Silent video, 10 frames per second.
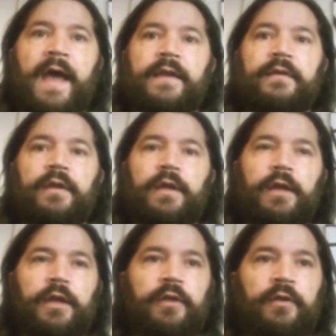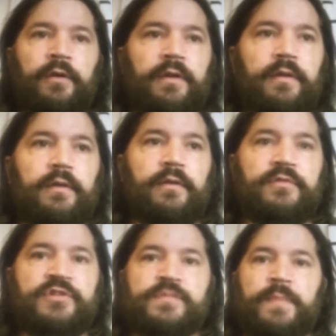and you're
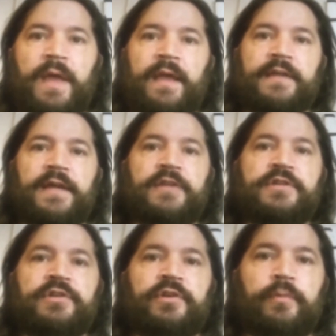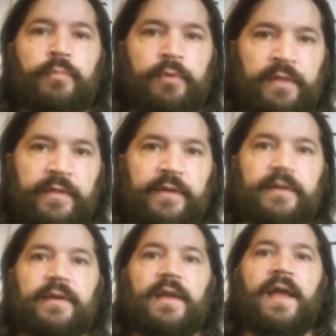just paying attention to your
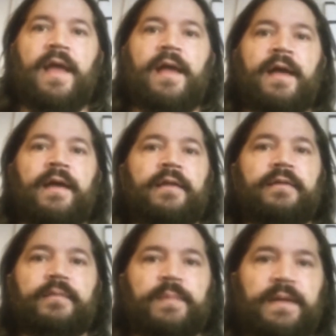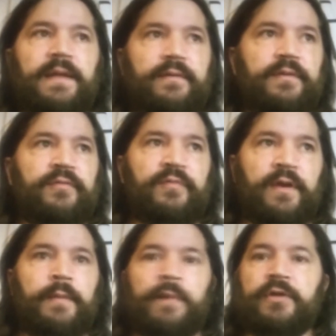breathing. And I mean, it is
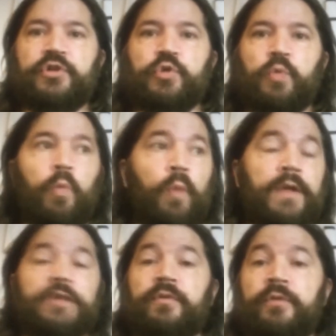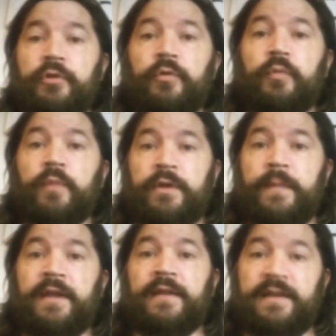very much what you do when you
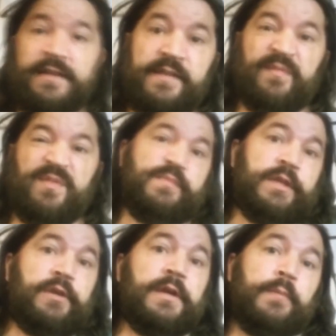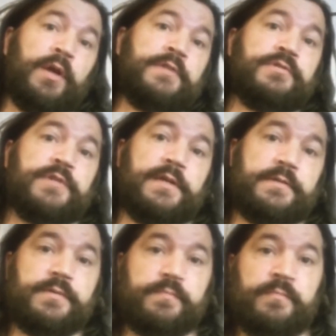meditate, except for you're getting more
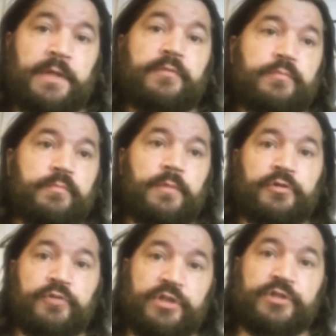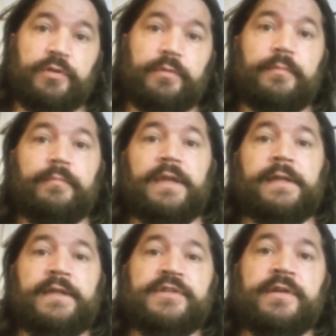exercise than a traditional
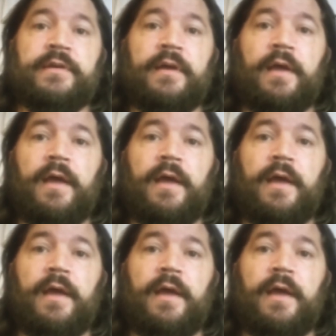meditation.